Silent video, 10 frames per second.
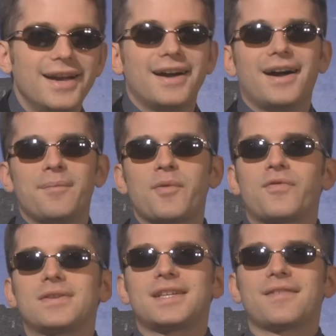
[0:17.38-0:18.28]
But
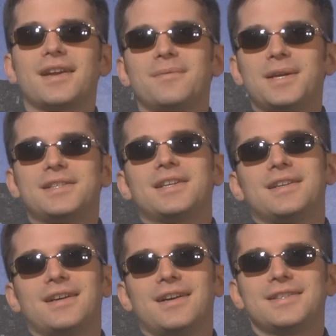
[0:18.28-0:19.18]
first, I've got to
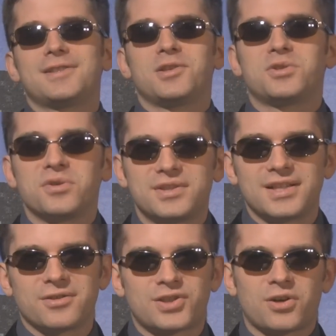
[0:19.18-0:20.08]
mention it's the
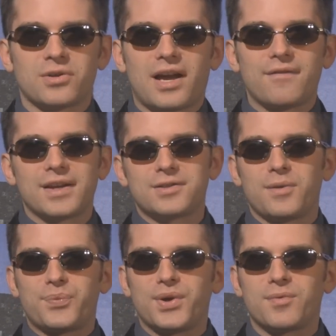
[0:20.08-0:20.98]
Truesdale Show Live,
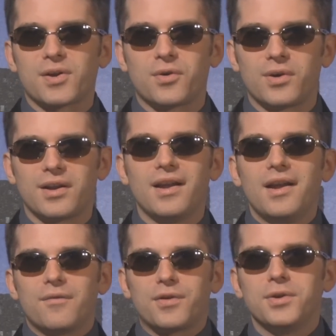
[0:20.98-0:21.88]
actually pre-recorded
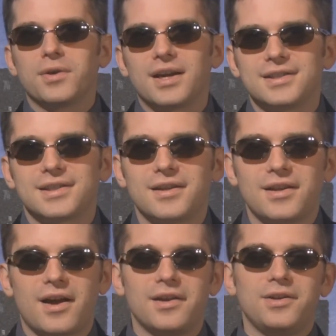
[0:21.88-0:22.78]
for you guys
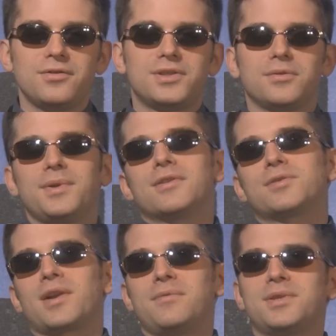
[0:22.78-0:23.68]
on YouTube.
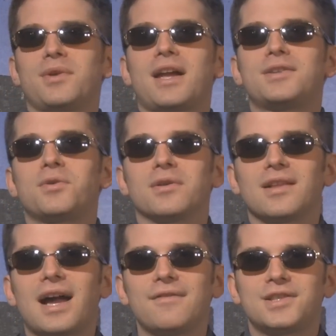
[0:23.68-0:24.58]
Here's what I'm doing. I do a
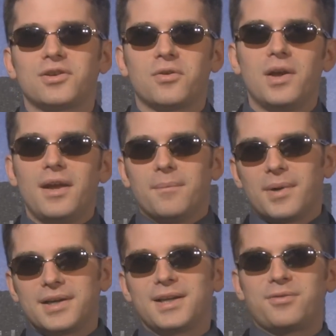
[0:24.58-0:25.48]
live show
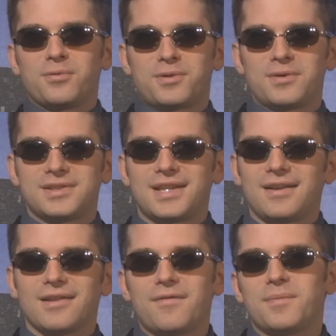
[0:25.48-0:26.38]
Monday through
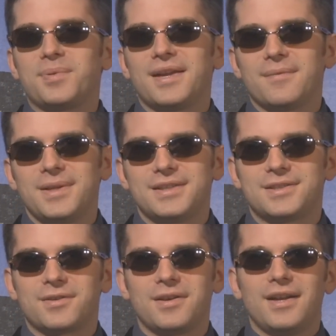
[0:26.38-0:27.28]
Thursday, 11 p.m.
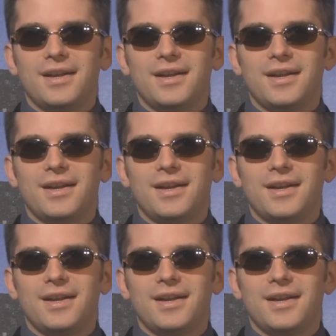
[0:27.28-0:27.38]
Eastern,